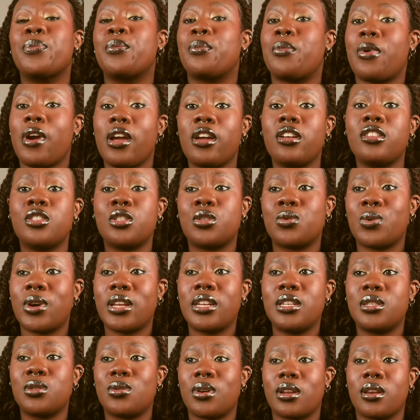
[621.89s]
Prior to
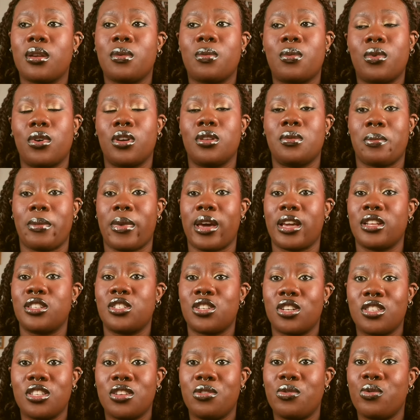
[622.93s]
2021, my
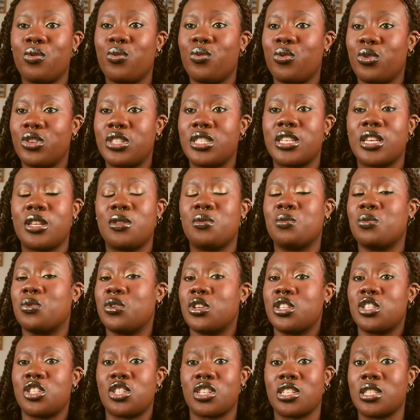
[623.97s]
journaling routine
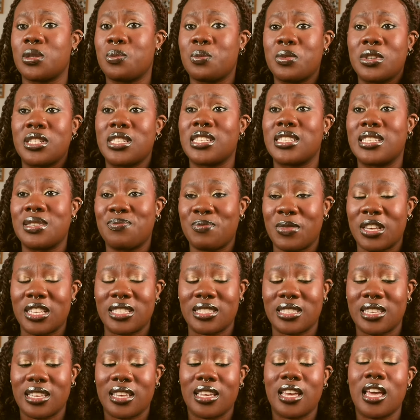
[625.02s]
was just pretty
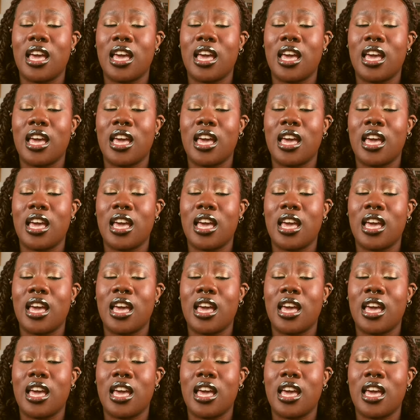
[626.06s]
basic.